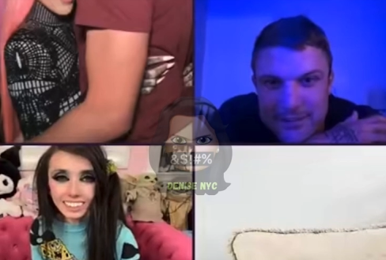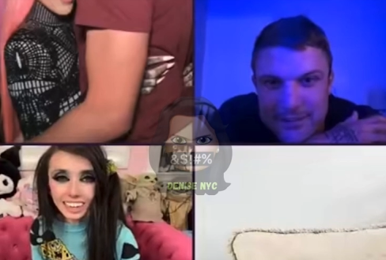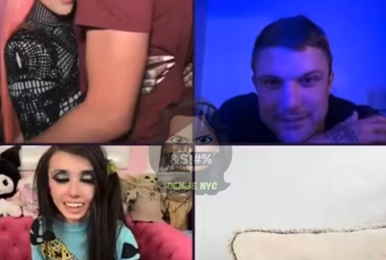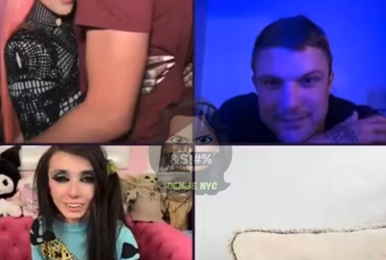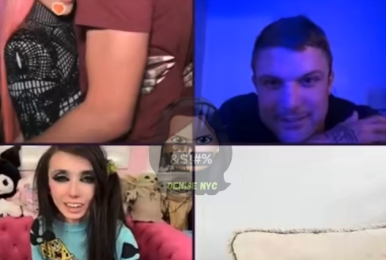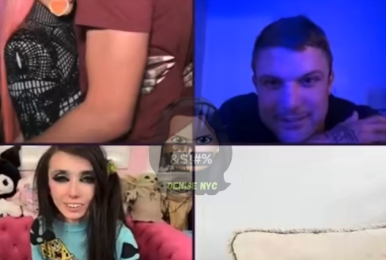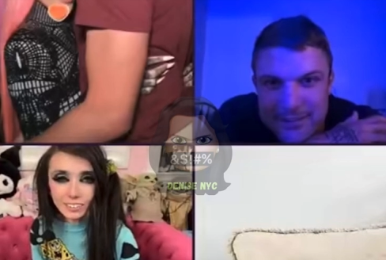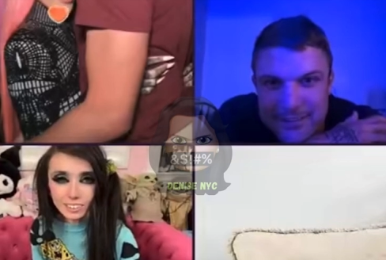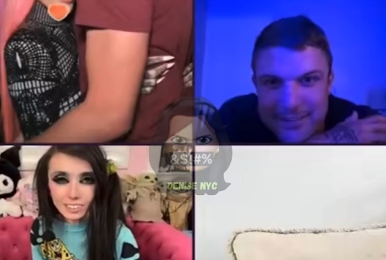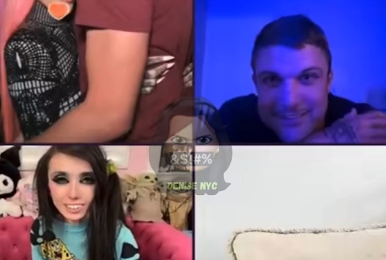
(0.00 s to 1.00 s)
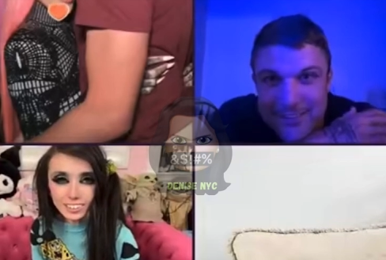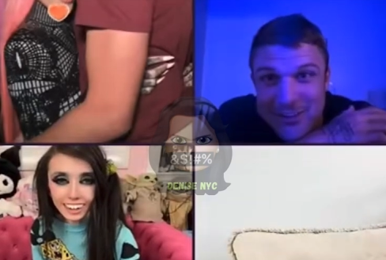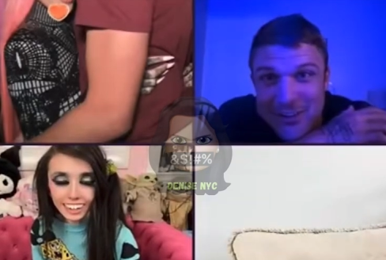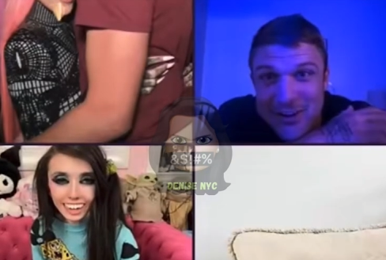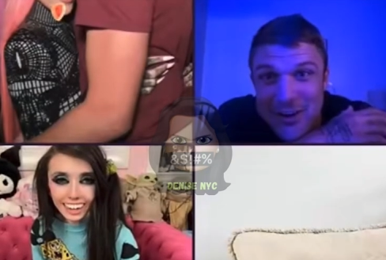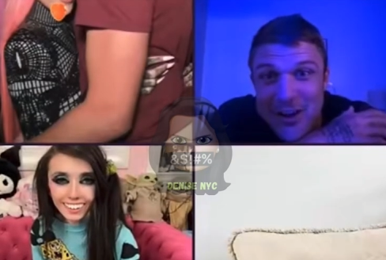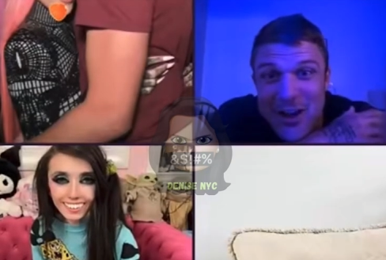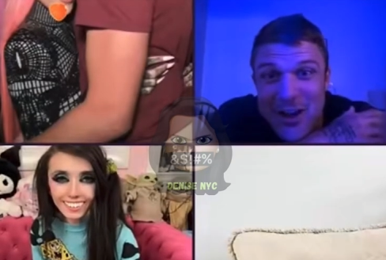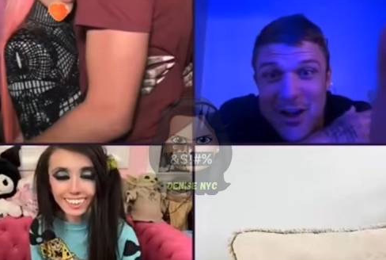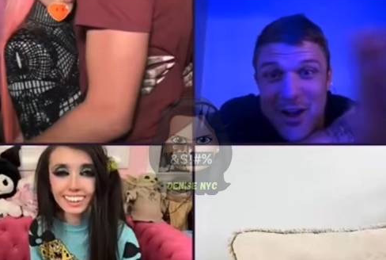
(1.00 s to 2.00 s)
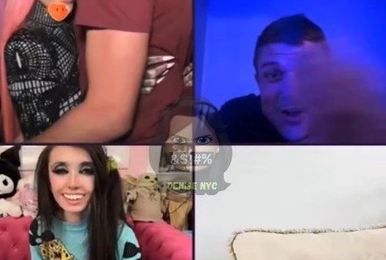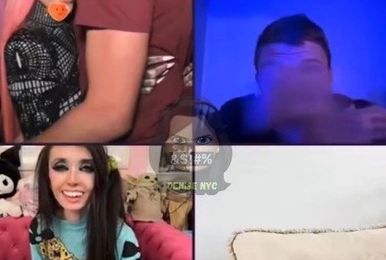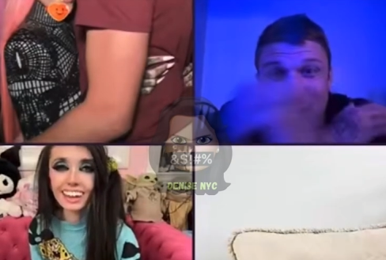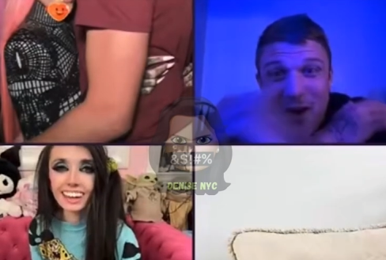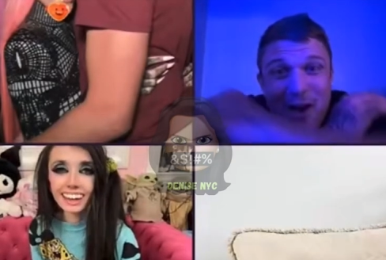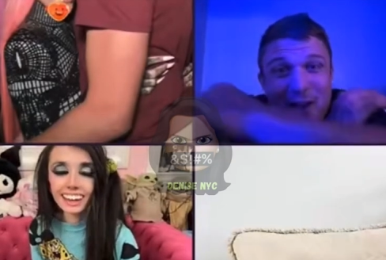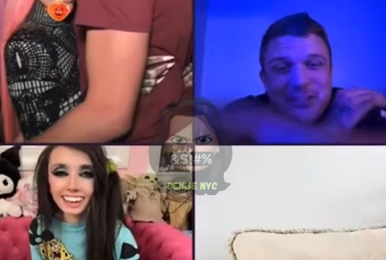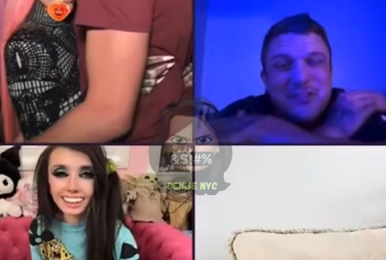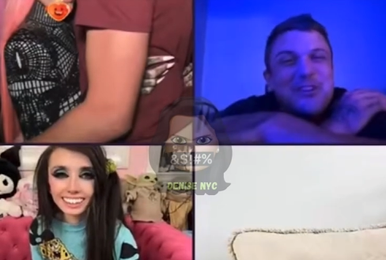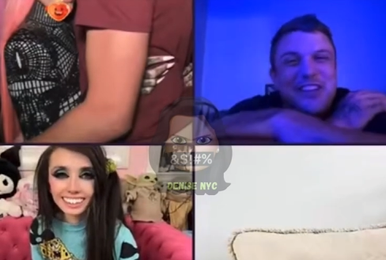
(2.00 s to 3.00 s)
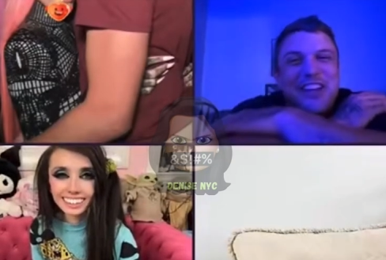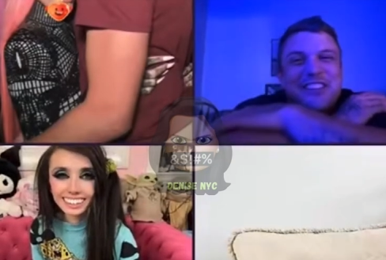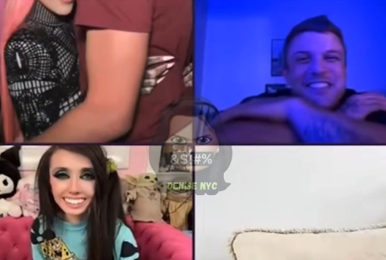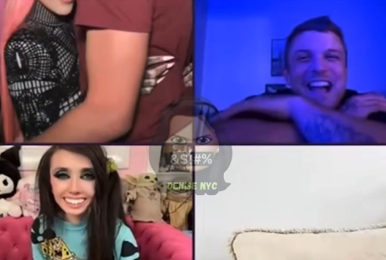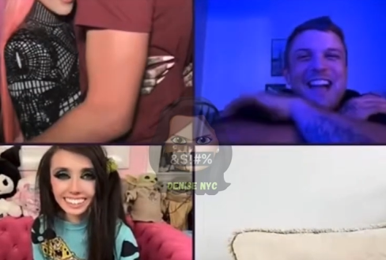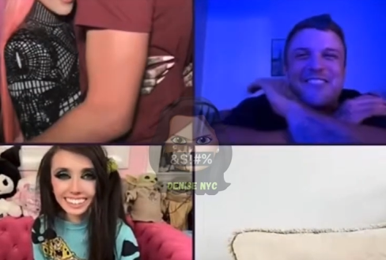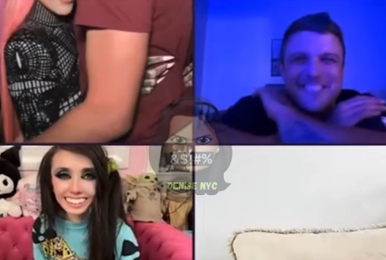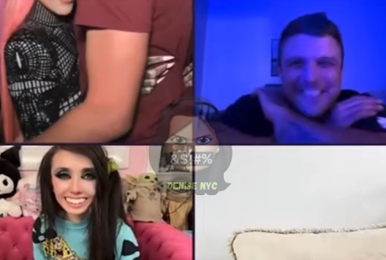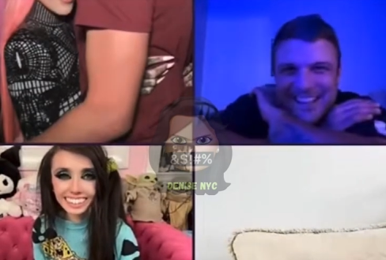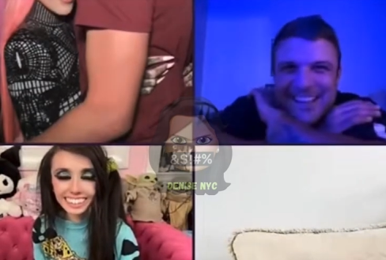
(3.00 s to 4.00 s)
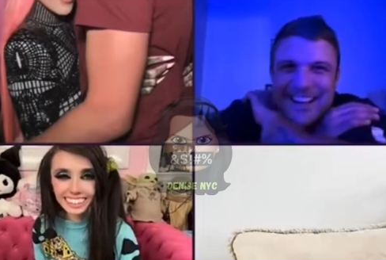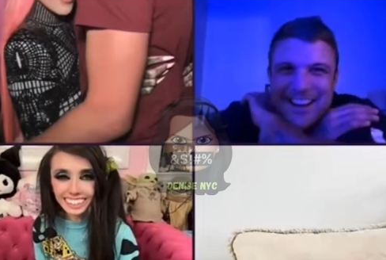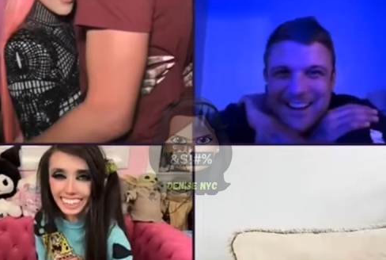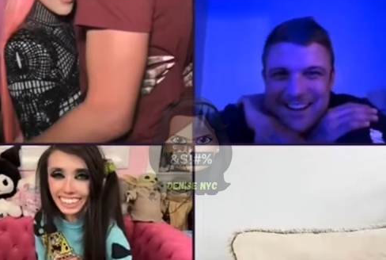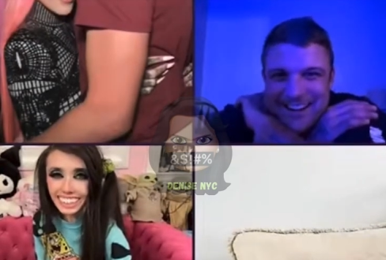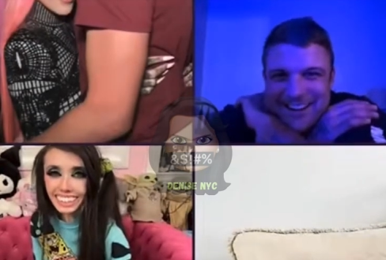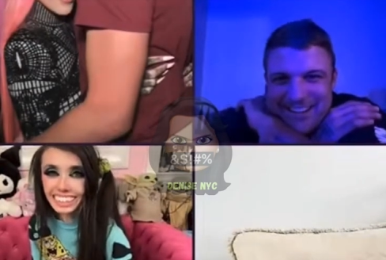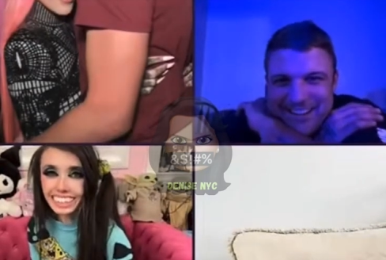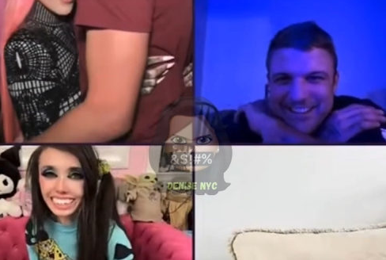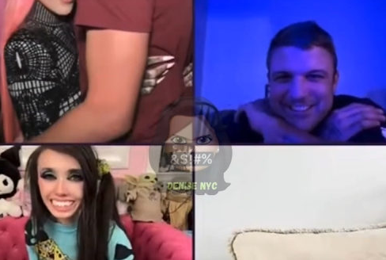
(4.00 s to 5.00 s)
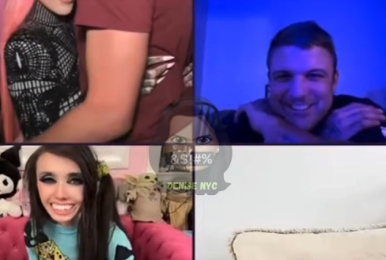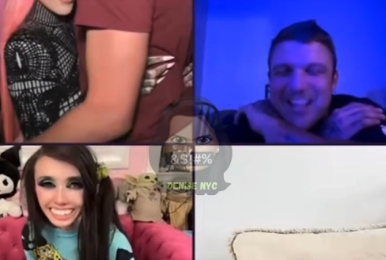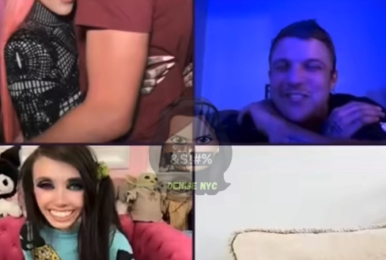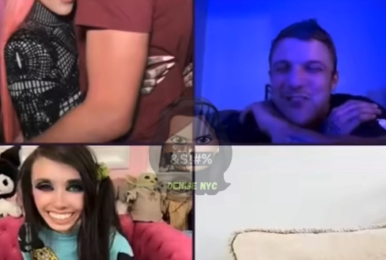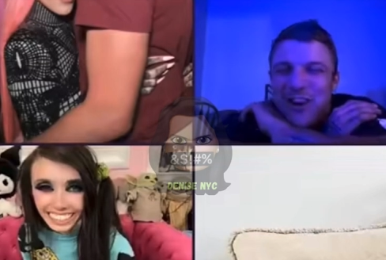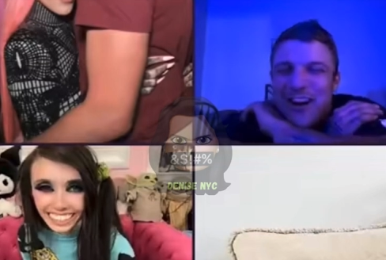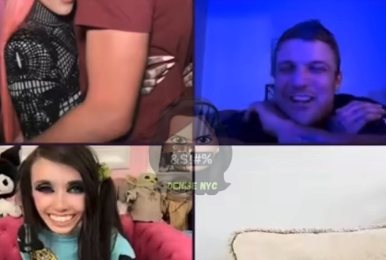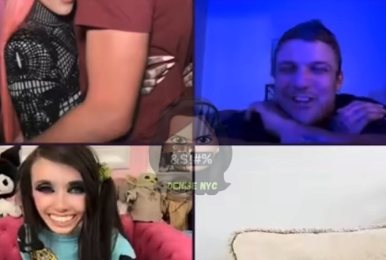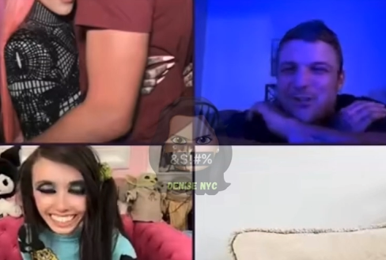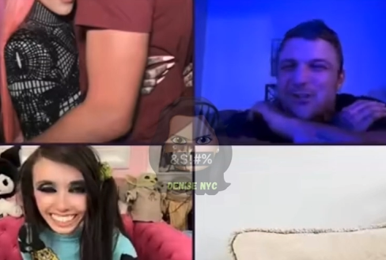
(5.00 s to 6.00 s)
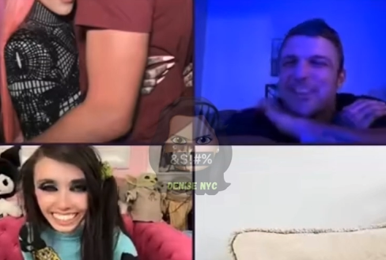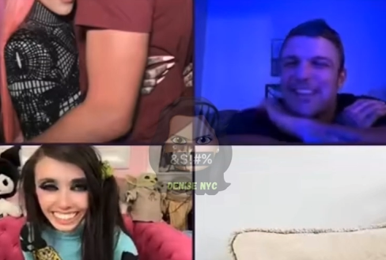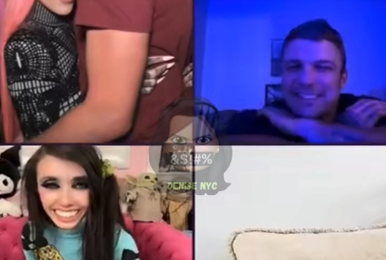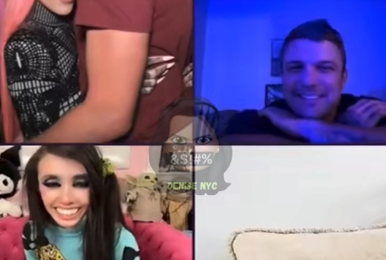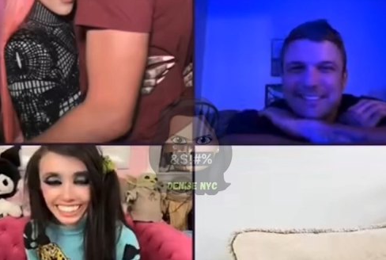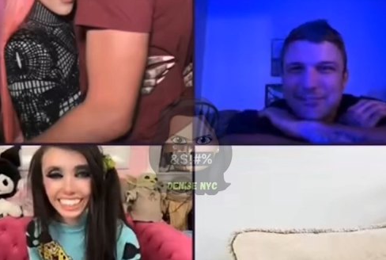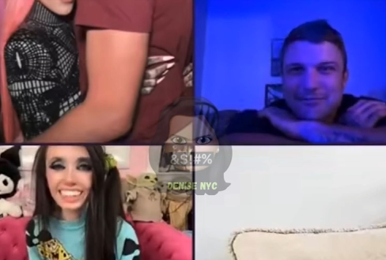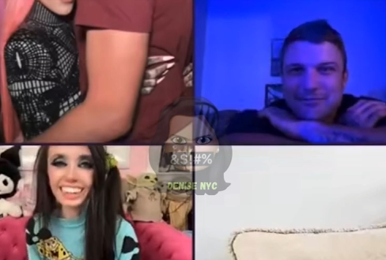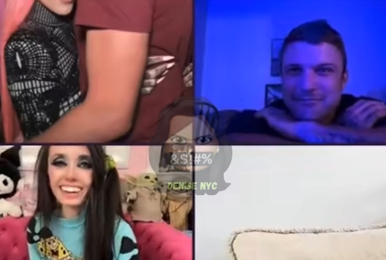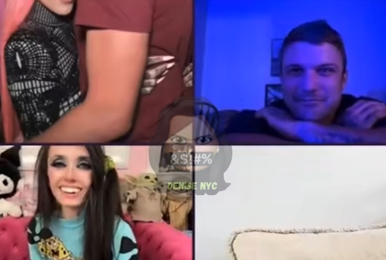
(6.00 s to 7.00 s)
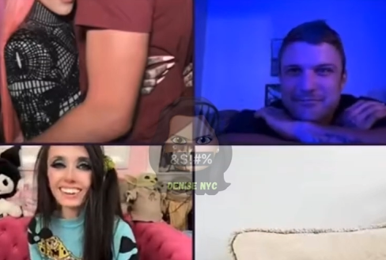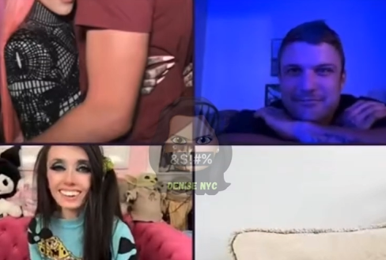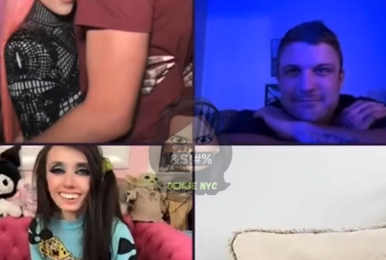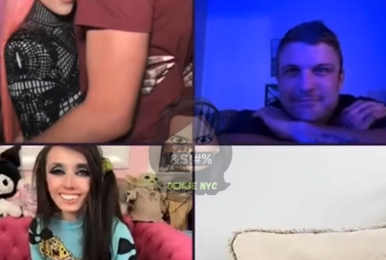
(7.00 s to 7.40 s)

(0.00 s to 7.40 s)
Speaker 1: how how close are you right now? Oh,
Speaker 2: two hundred thousand diamonds. That's wild, man. Thank you. Thank